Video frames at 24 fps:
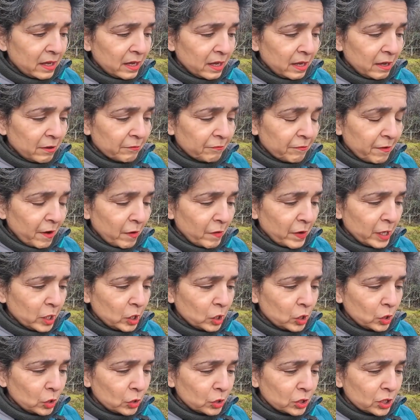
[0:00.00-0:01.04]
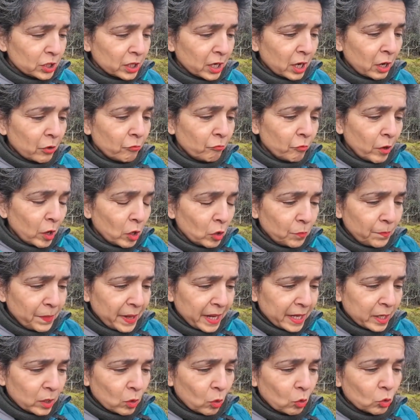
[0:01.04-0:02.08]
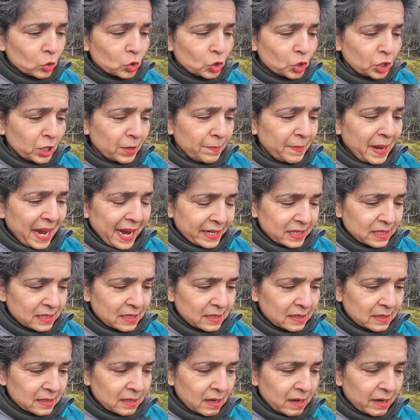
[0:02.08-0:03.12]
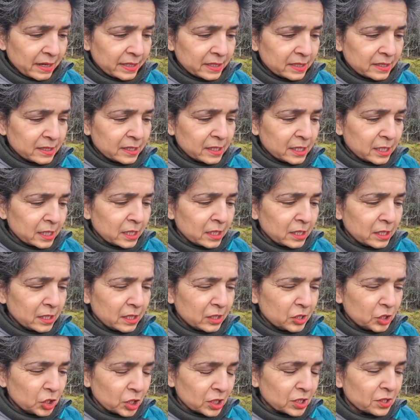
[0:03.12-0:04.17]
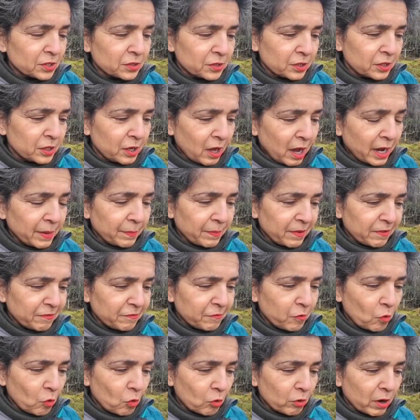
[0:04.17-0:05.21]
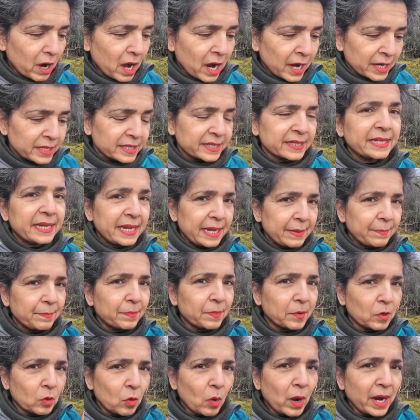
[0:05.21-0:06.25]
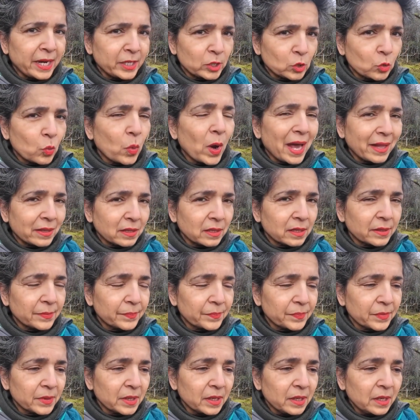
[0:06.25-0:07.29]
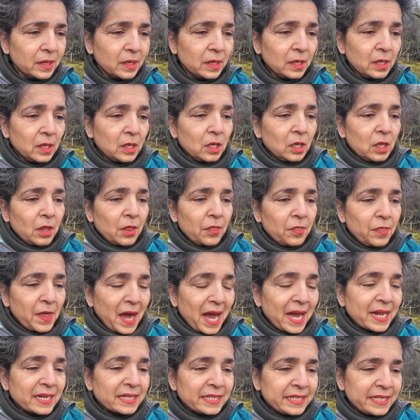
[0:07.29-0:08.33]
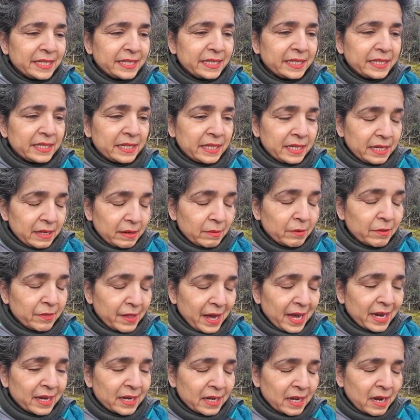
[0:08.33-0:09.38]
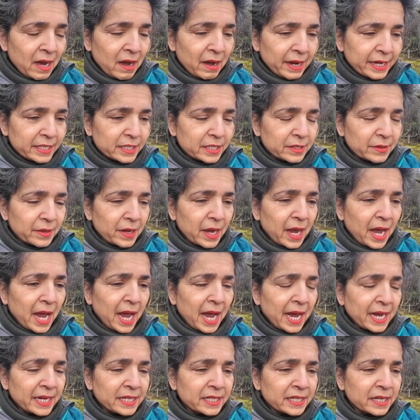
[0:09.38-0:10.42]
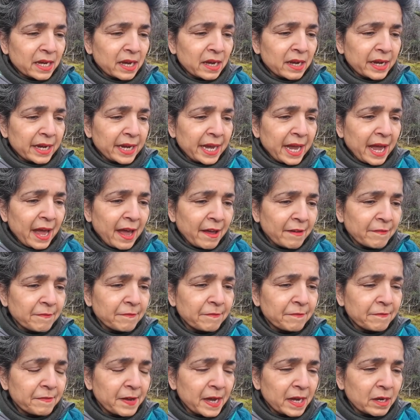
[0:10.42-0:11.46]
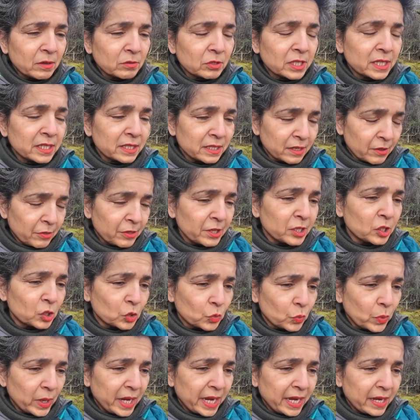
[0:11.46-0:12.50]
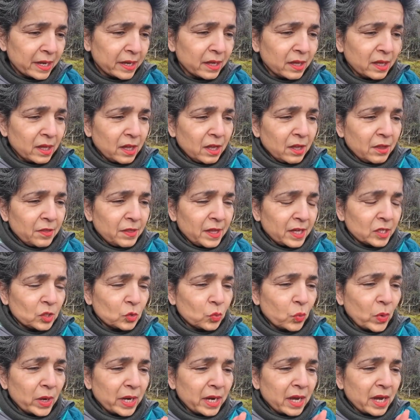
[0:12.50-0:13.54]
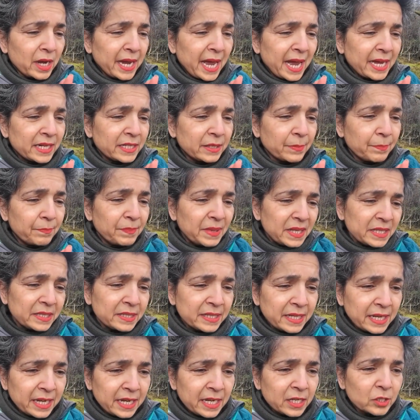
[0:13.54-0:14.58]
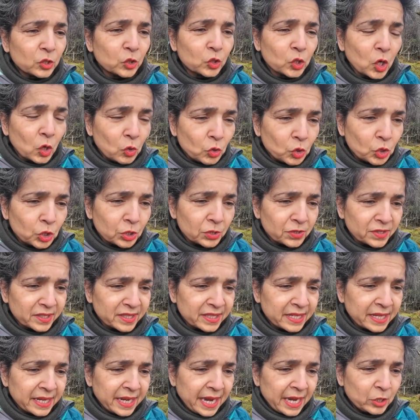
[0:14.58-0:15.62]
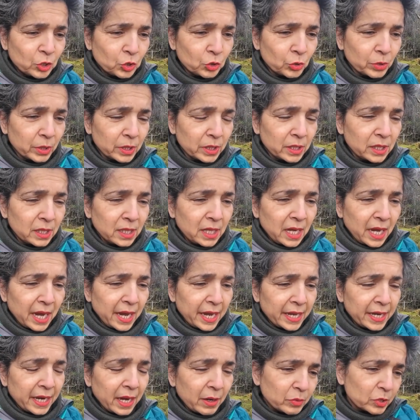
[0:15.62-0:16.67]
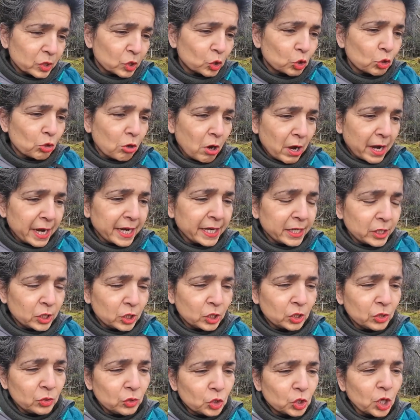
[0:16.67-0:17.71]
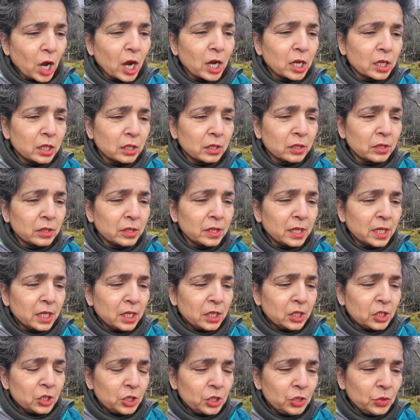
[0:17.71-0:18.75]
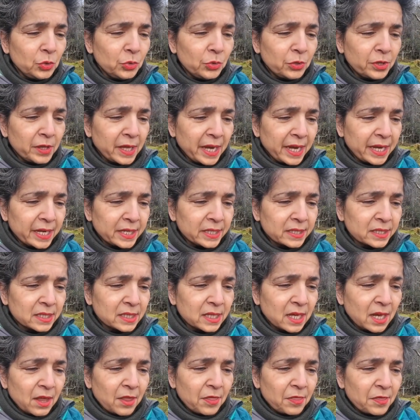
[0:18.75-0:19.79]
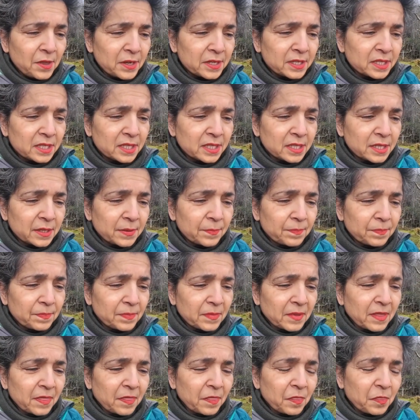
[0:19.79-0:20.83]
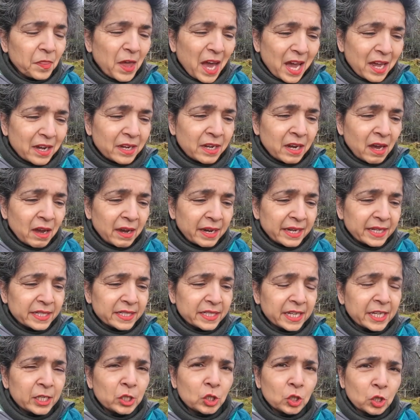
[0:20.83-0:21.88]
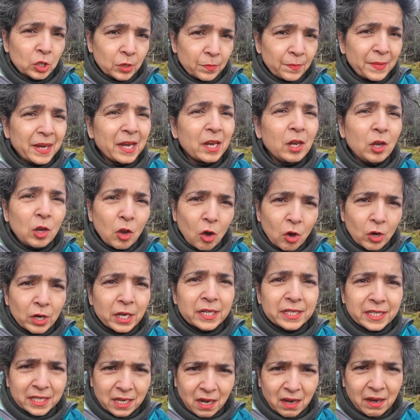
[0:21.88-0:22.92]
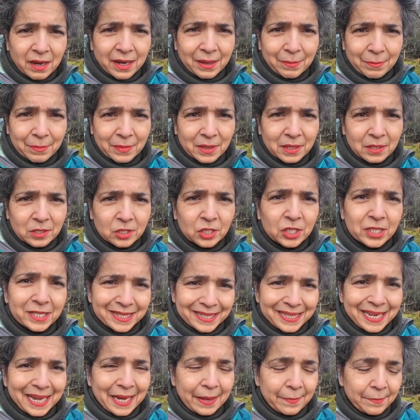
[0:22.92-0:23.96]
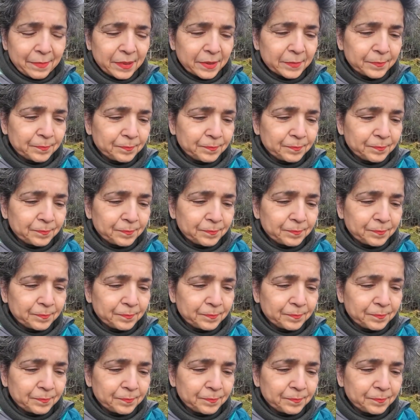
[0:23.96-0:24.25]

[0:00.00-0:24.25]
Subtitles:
a very good aerobic or gym exercise just the night before, I sleep quite well that night. And I have found this week that when I had a busy social schedule and I was trying to juggle two things, that night it took me a longer time to sleep.